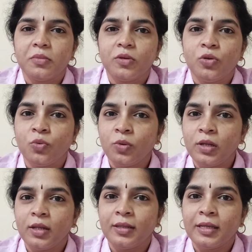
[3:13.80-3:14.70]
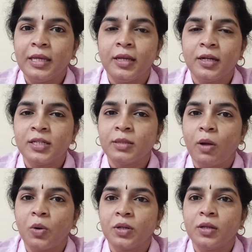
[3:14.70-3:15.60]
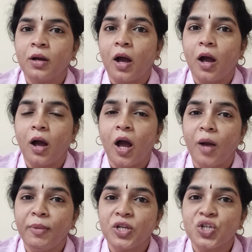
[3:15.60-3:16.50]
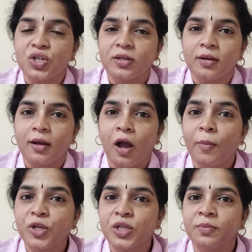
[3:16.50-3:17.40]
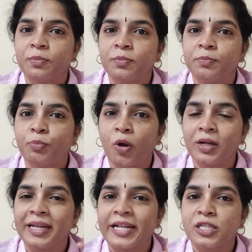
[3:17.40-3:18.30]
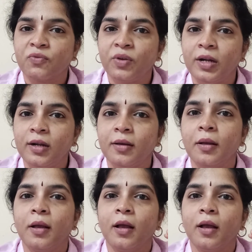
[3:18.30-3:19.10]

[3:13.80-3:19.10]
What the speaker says: you will here it's about the how much pot gets filled,